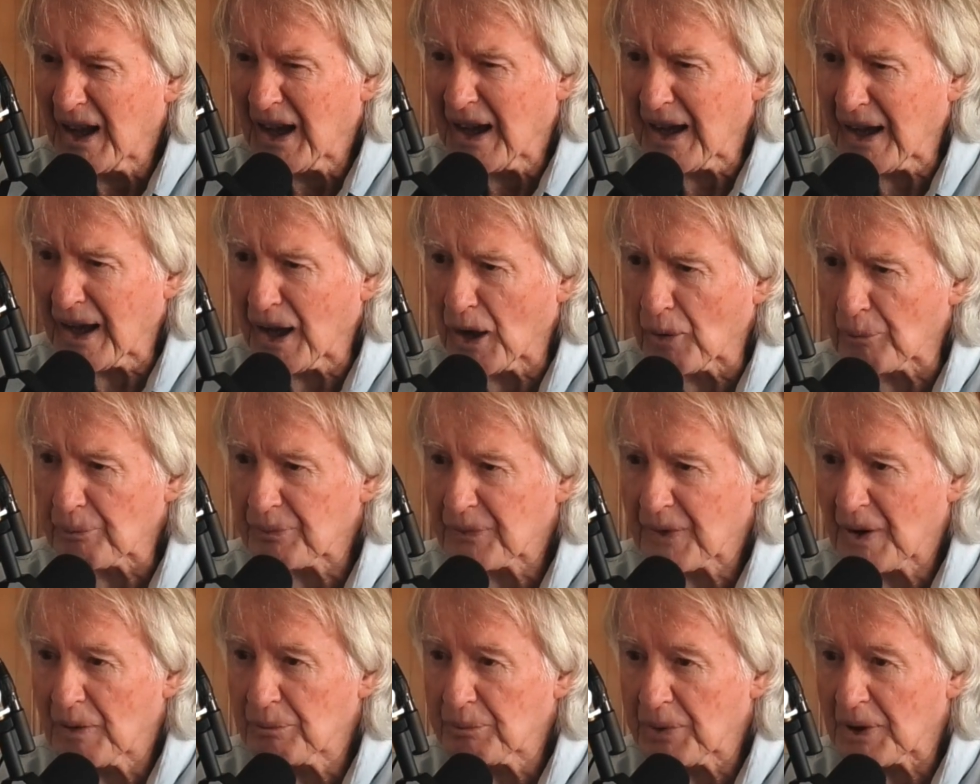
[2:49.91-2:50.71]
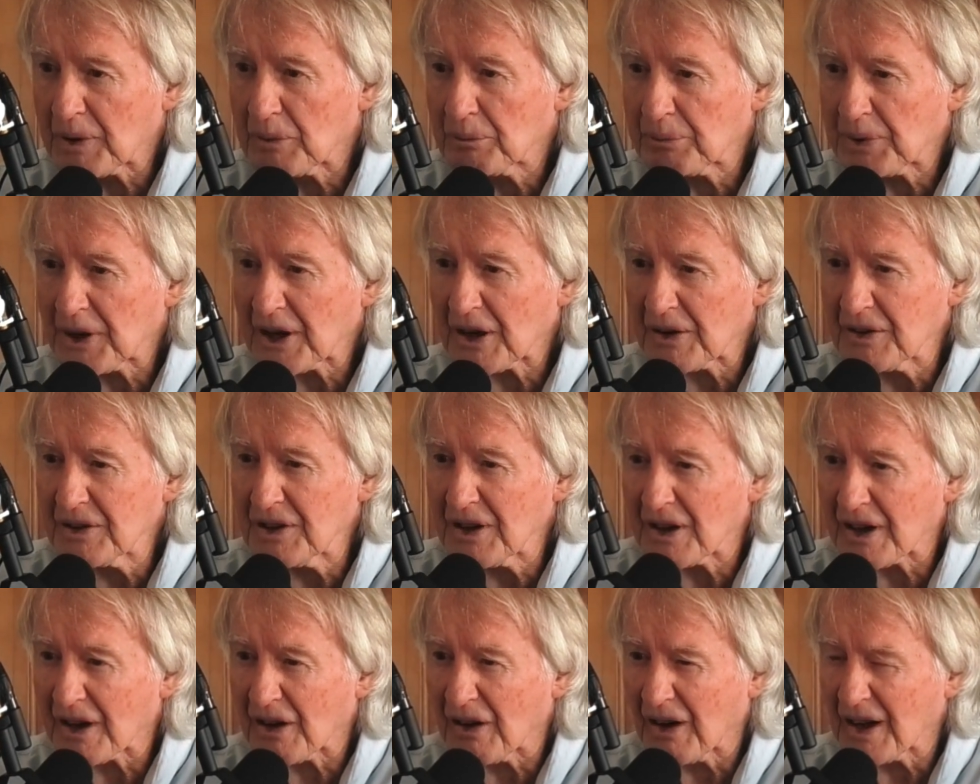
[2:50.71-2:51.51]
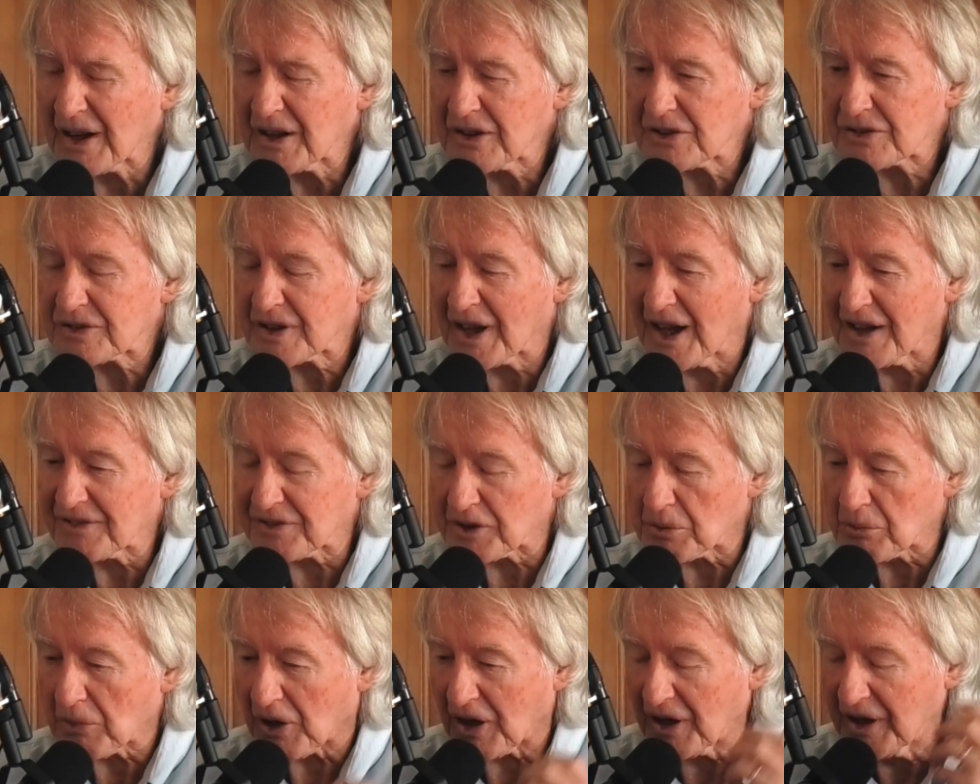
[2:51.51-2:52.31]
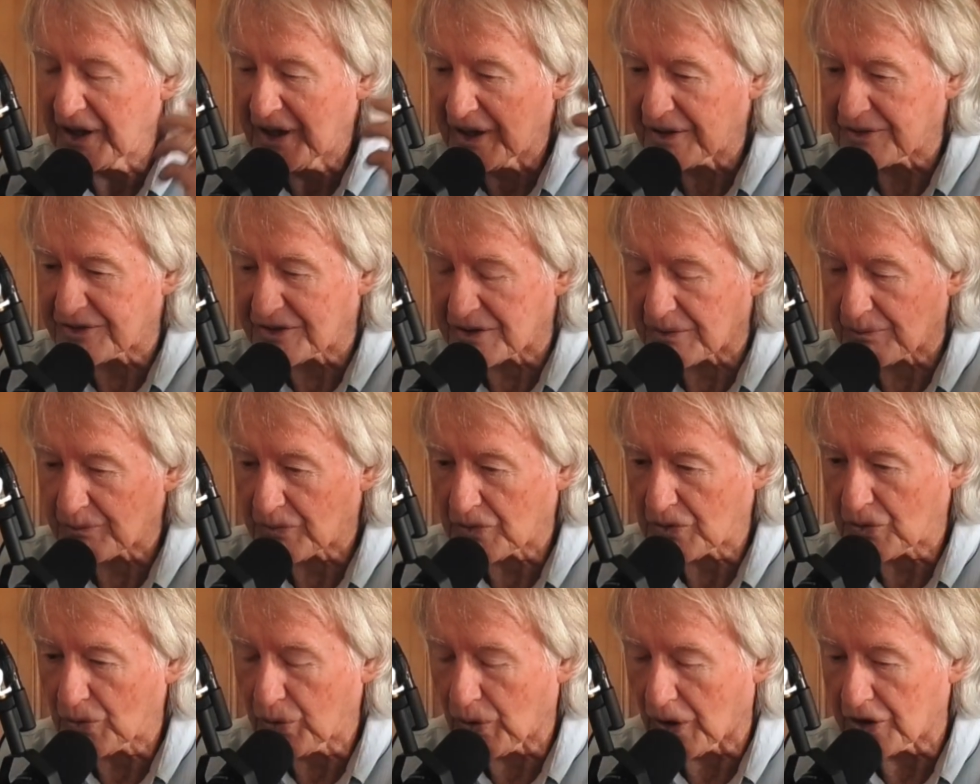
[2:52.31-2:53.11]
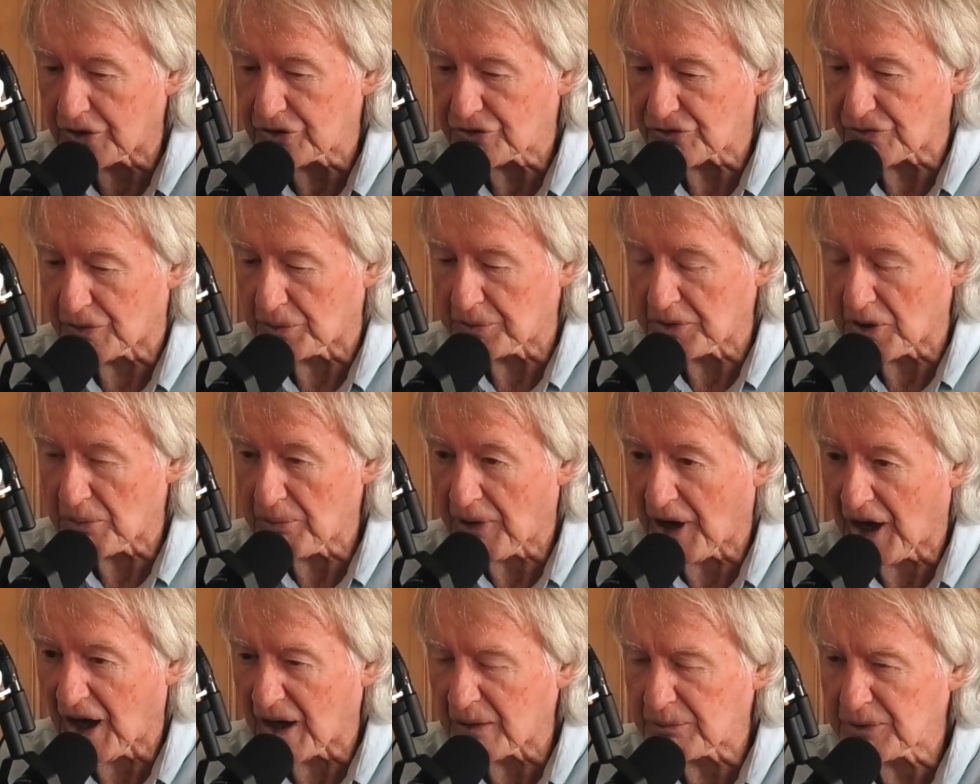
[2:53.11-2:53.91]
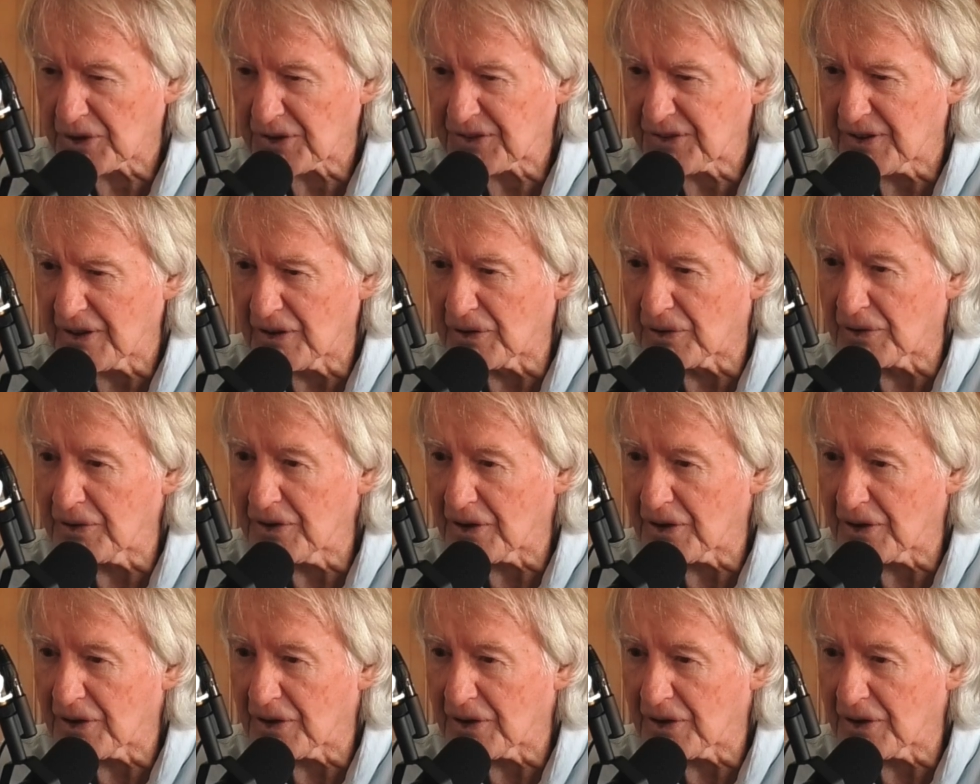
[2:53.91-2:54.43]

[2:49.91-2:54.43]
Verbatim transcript: Um, but but you know, I used to have in my head some quotes from the Bible too.